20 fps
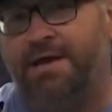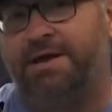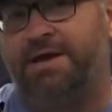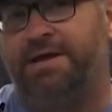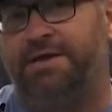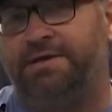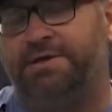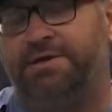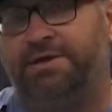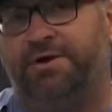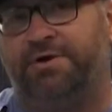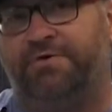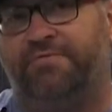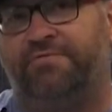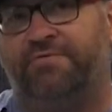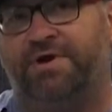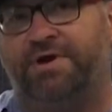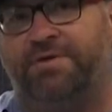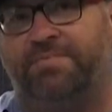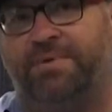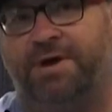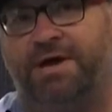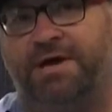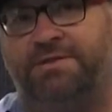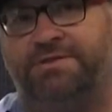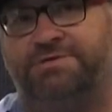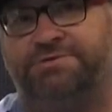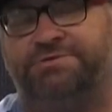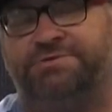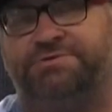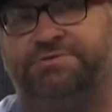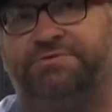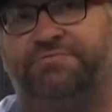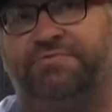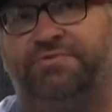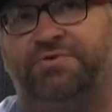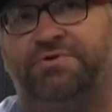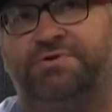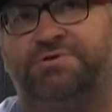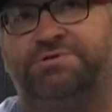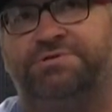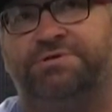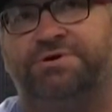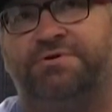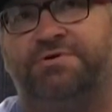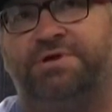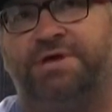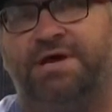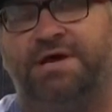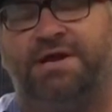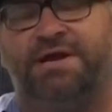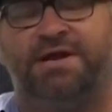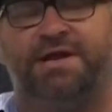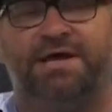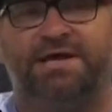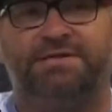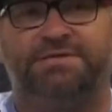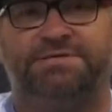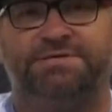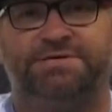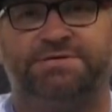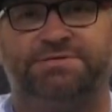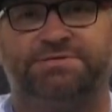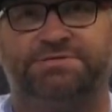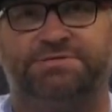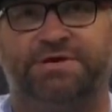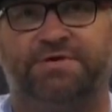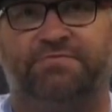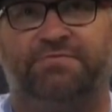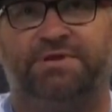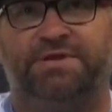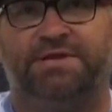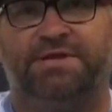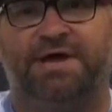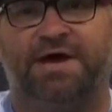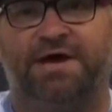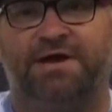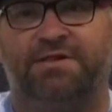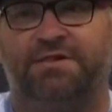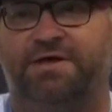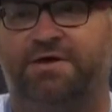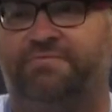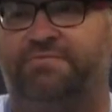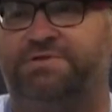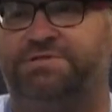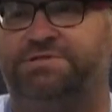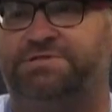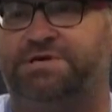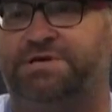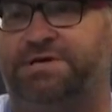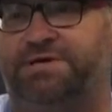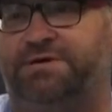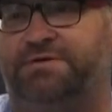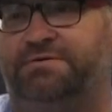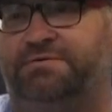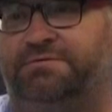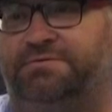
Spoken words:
and a friend of mine, this was a few years ago, he had a 1970 911T,